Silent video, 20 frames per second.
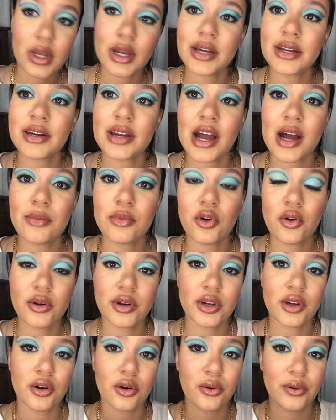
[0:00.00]
And now I'm going to
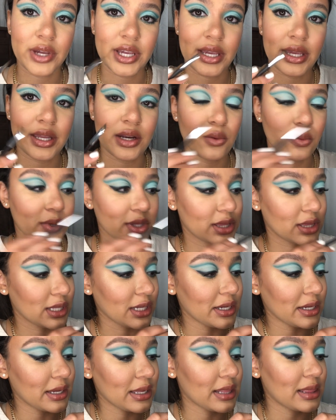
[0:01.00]
go in with
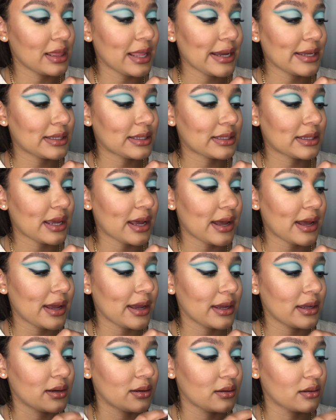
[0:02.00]
the light
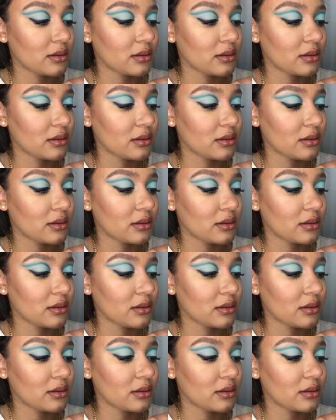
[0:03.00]
side